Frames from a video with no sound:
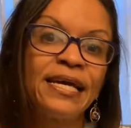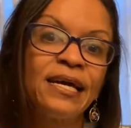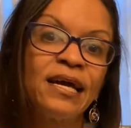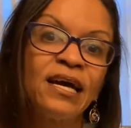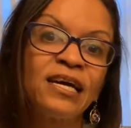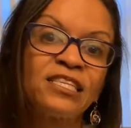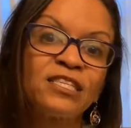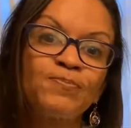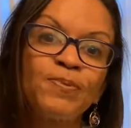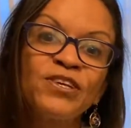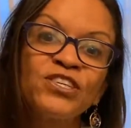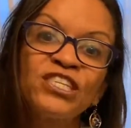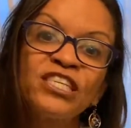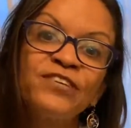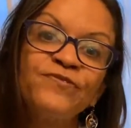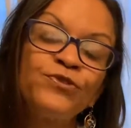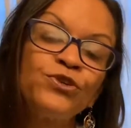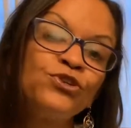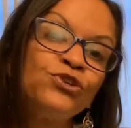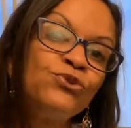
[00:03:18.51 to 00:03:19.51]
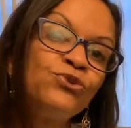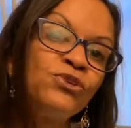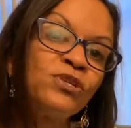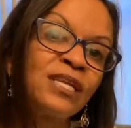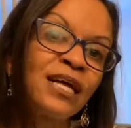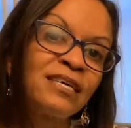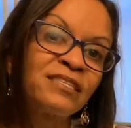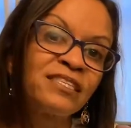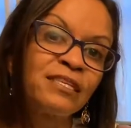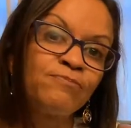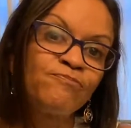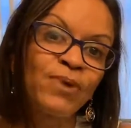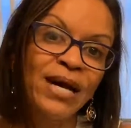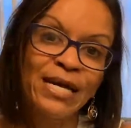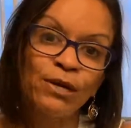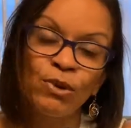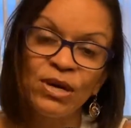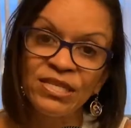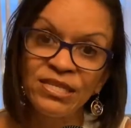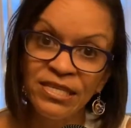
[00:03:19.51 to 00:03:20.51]
especially if you're utilizing
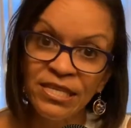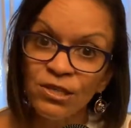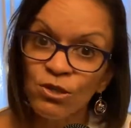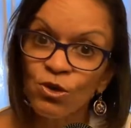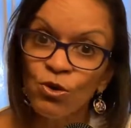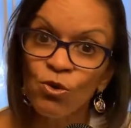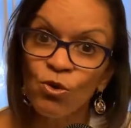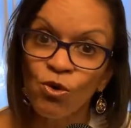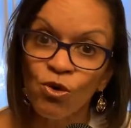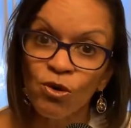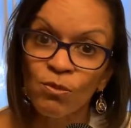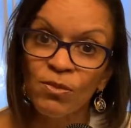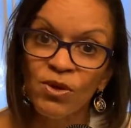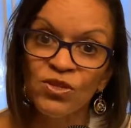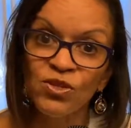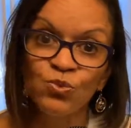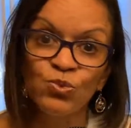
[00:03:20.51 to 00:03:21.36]
bioidentical hormones,